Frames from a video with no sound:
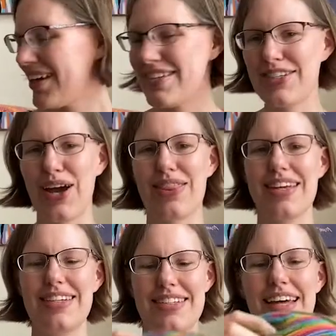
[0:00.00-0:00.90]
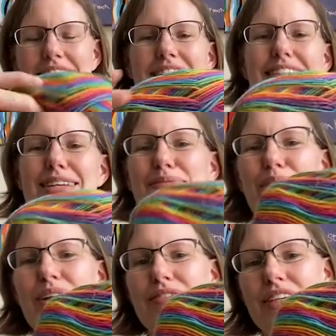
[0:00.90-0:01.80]
So this is the
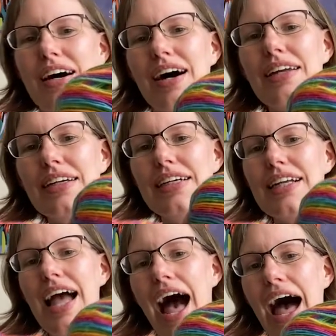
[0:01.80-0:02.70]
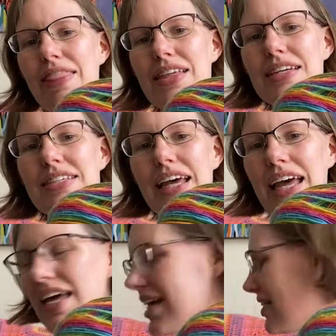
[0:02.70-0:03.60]
ball of yarn, and this
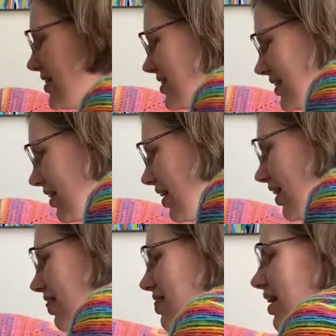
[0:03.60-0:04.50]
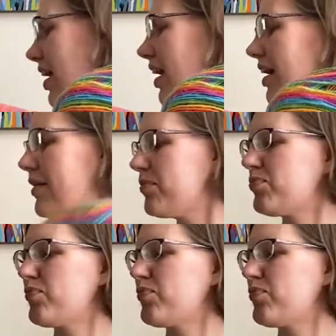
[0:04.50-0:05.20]
is the